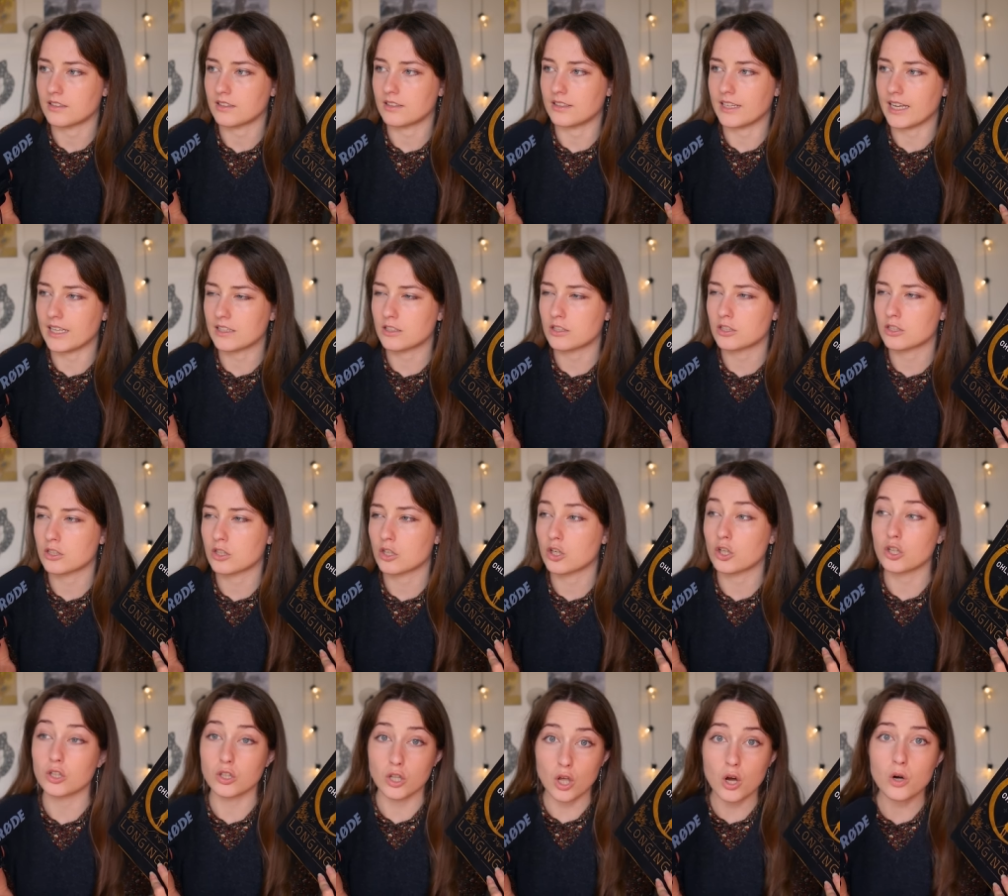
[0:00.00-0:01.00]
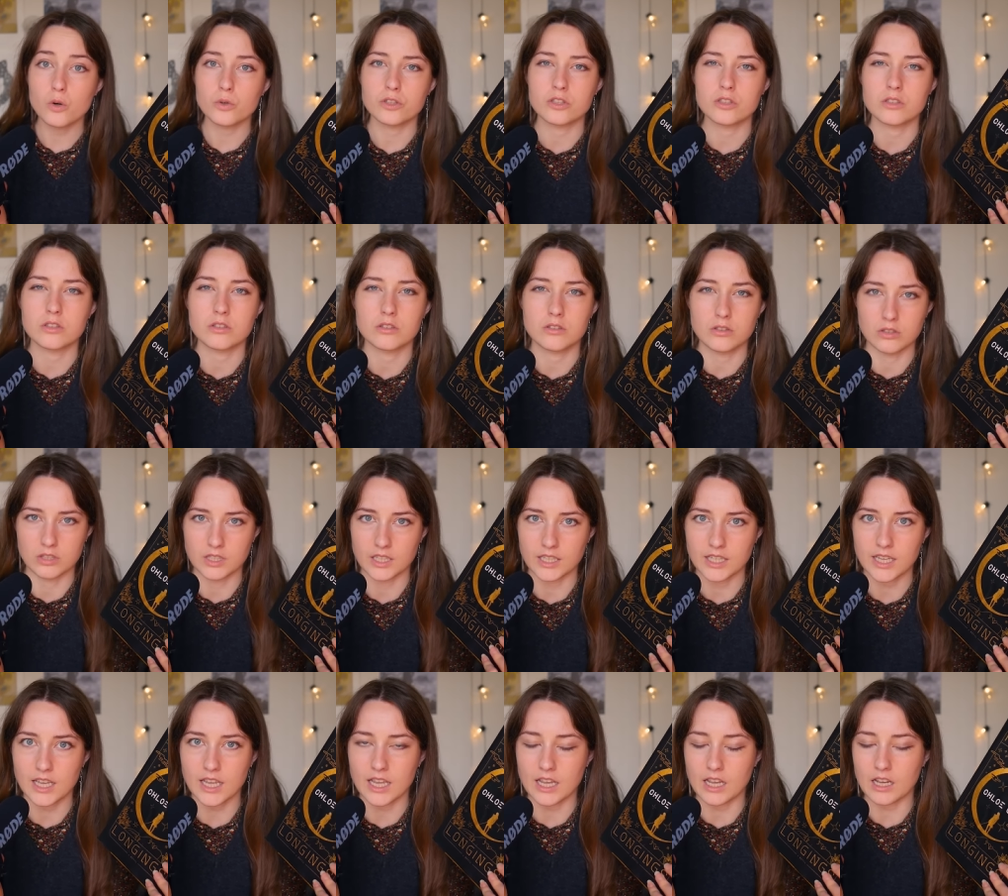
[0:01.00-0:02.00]
gets close to the
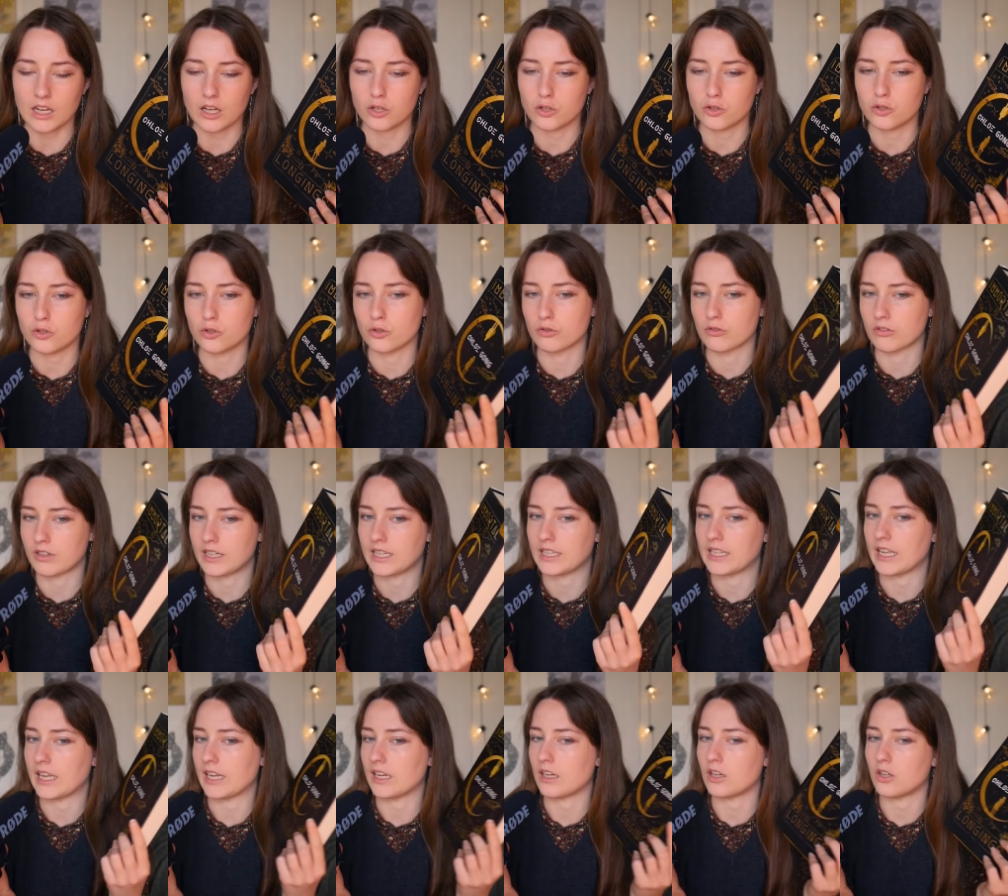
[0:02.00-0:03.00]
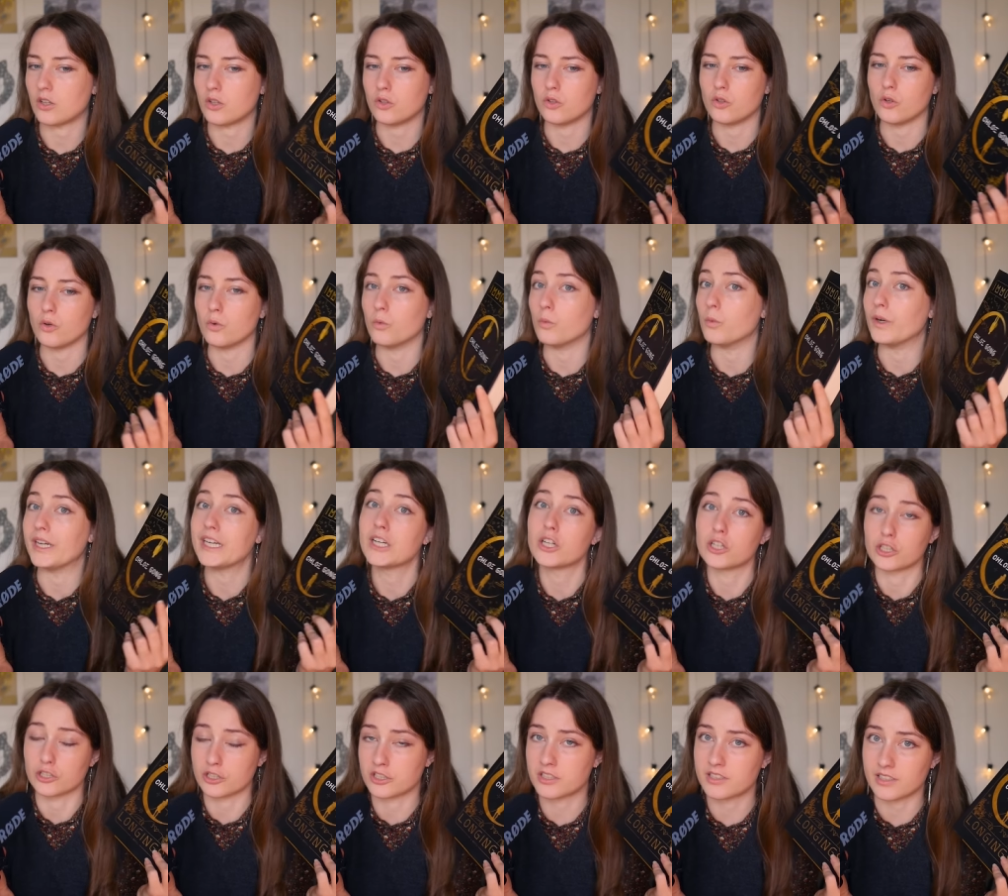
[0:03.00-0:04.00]
king during like the
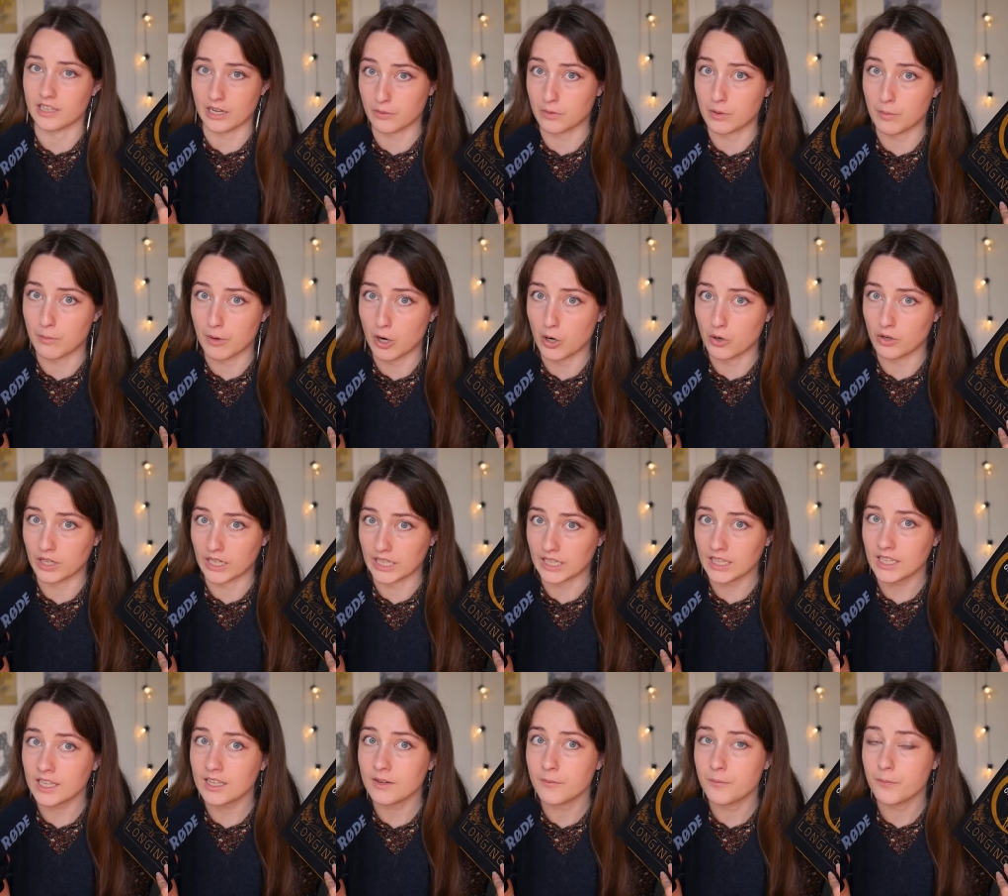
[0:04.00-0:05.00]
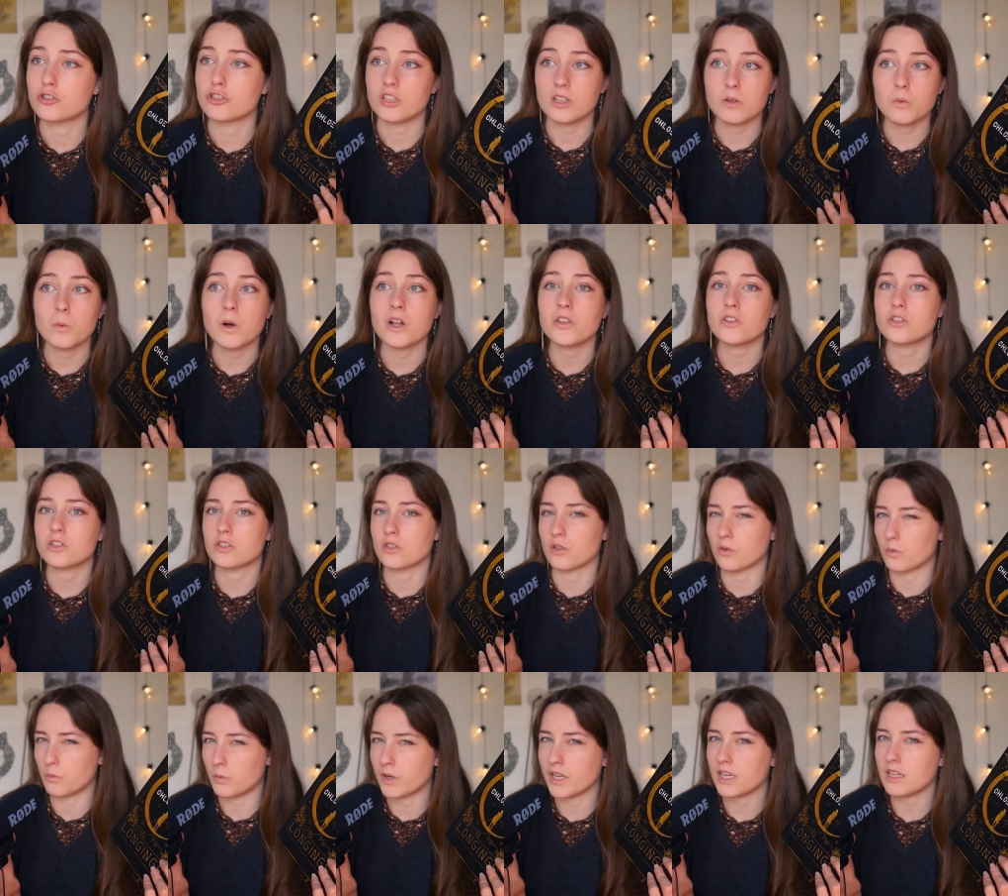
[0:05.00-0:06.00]
winner ceremony, she wants
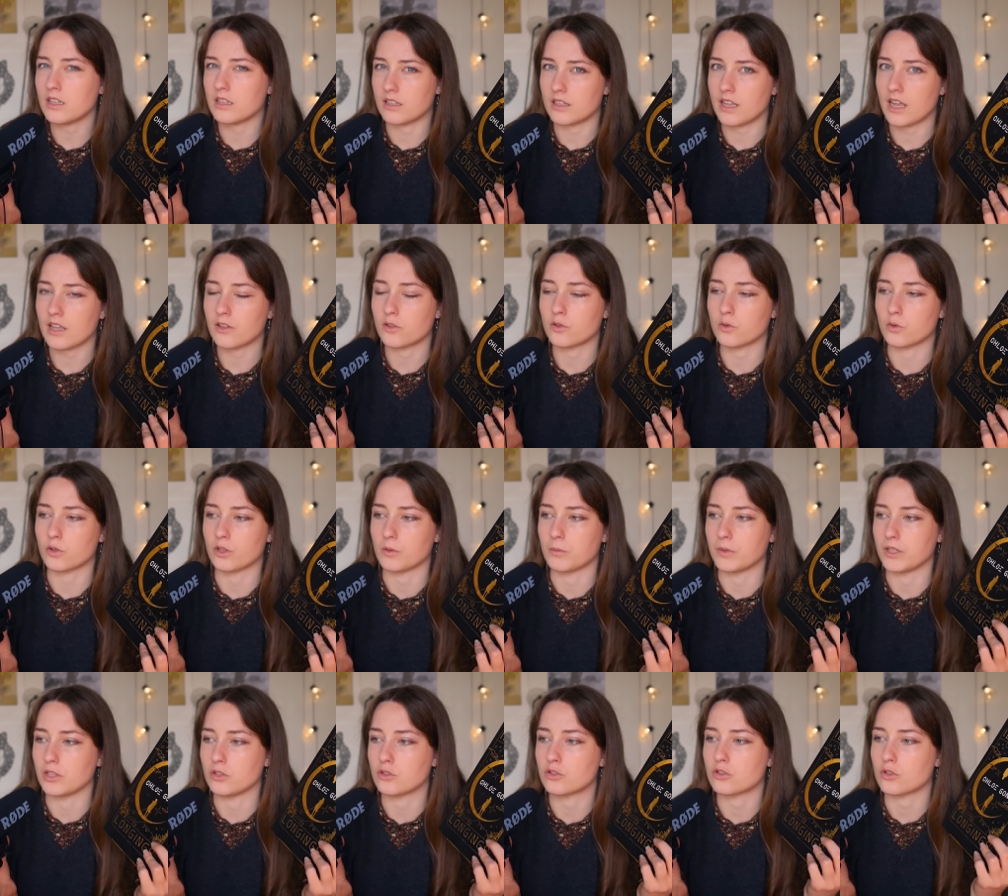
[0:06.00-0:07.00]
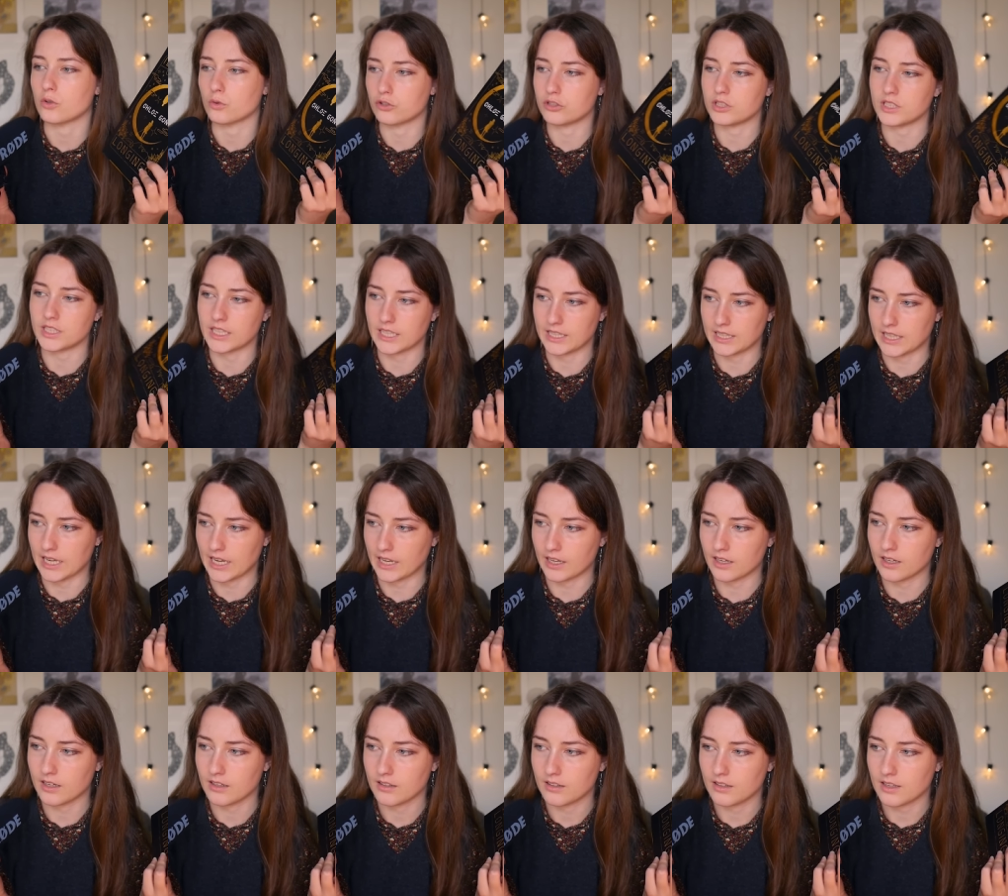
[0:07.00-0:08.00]
to win the death tournament so she can
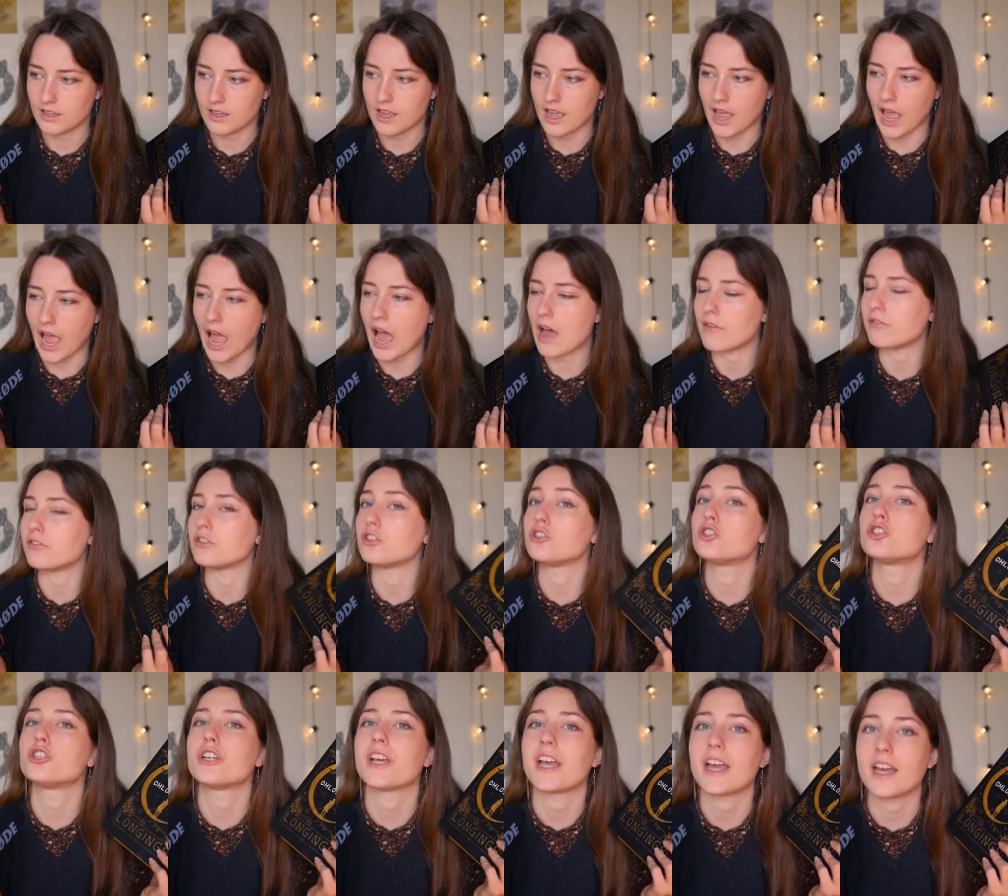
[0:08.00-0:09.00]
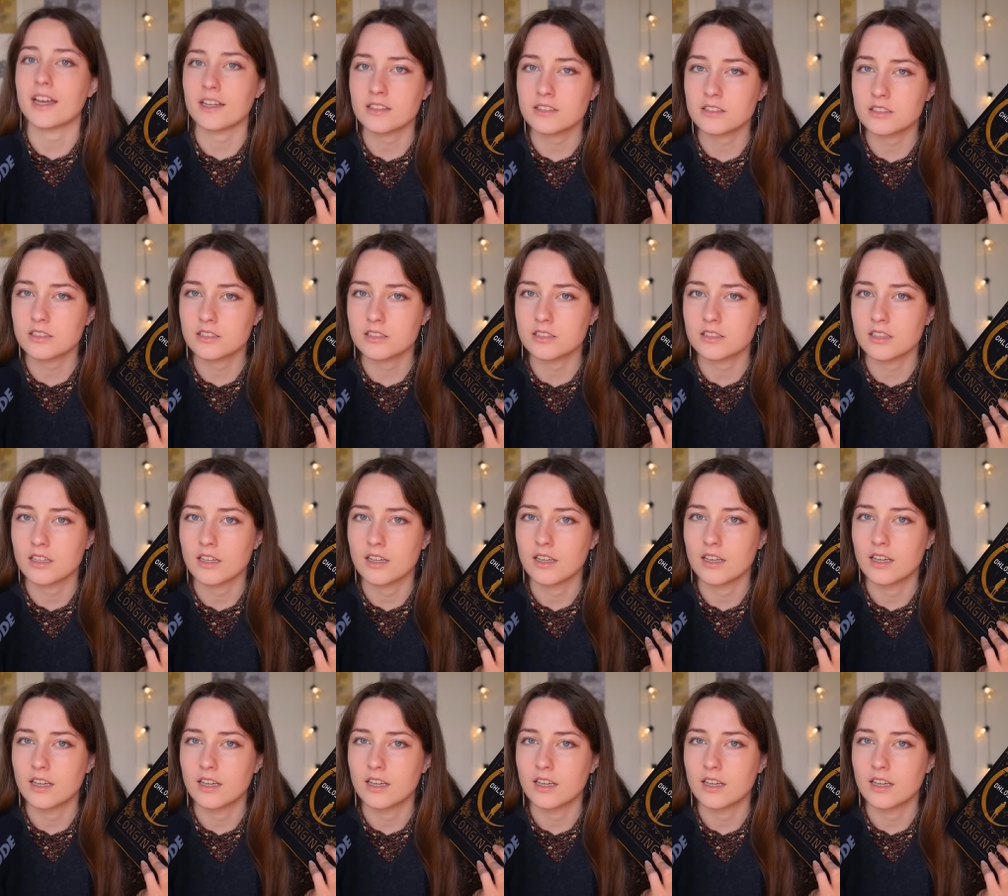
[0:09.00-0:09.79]
like have a chance